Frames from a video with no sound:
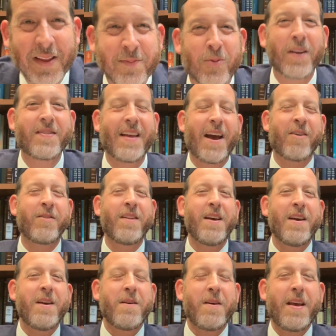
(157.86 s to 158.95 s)
brought down
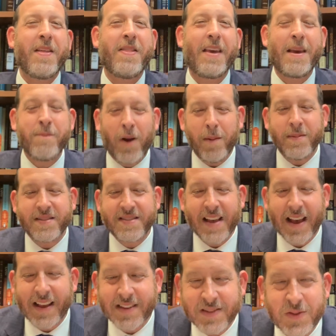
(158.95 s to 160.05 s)
in the Gemara
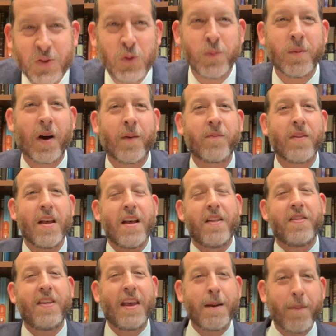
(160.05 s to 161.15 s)
Maseches Yuma.
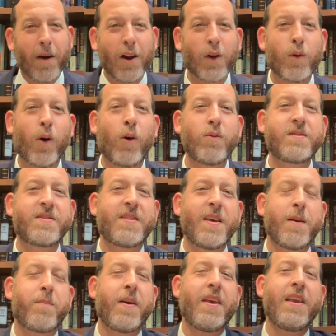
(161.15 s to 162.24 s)
The Gemara quotes the
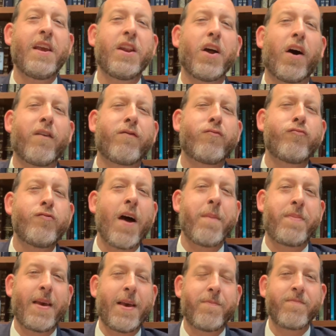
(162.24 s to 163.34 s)
opinion of
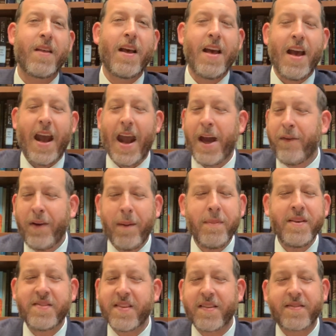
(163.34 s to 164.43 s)
Rebbe. And
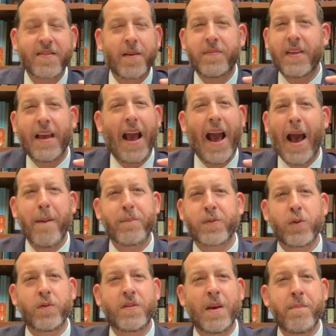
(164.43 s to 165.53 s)
Rebbe says something
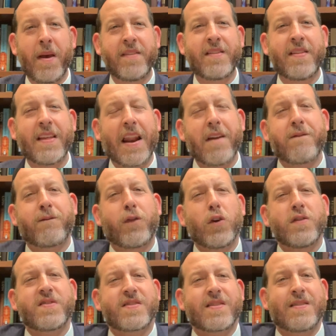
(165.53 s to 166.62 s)
absolutely amazing that at
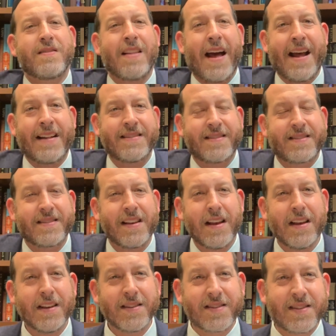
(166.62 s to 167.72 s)
first glance
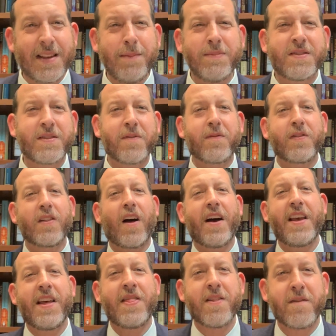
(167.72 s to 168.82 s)
seems to fly
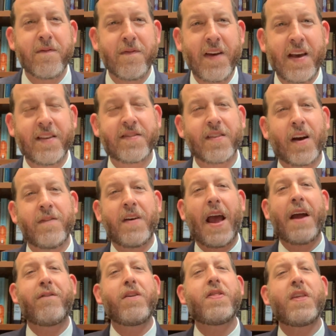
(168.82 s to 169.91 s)
in the face of
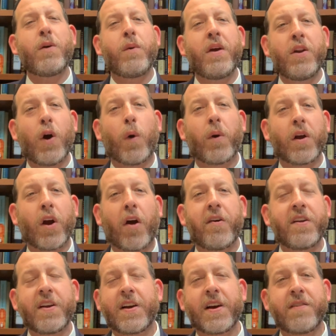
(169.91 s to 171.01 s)
everything we know
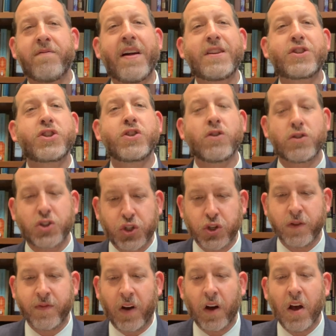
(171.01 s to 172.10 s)
regarding conventional
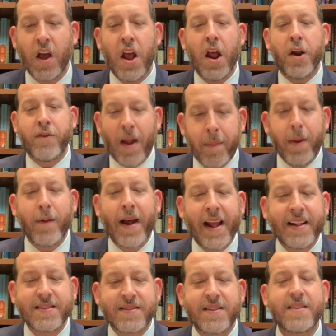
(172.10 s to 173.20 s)
tshuva. Rebbe
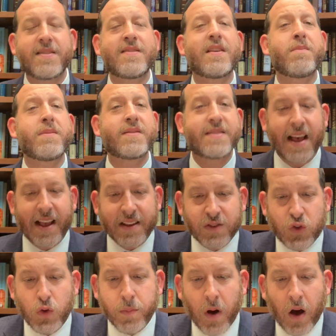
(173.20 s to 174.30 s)
writes, this is in
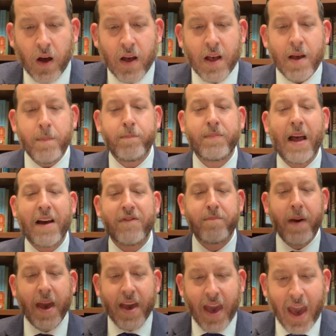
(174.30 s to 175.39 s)
Maseches Yuma, Daf
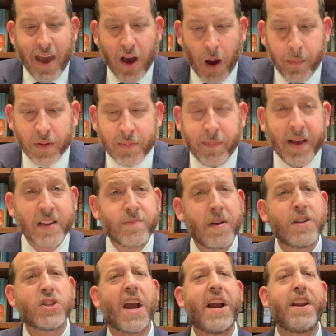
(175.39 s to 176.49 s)
Pei Hei Amud Beis,
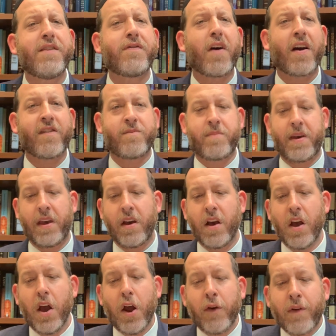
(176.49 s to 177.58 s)
page 85b.
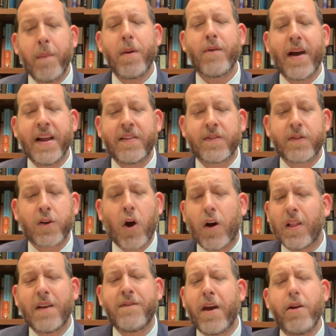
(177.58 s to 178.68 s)
Rebbe writes, Kol
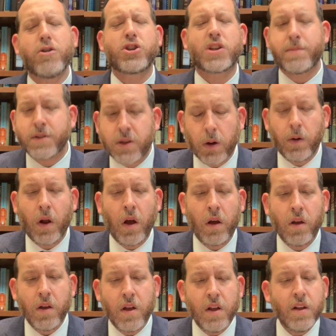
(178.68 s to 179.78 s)
Averu Shebetora,
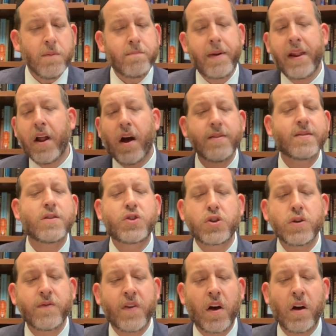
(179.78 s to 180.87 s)
Bein Asa
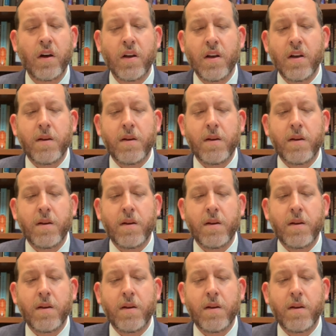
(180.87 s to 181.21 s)
Tshuva,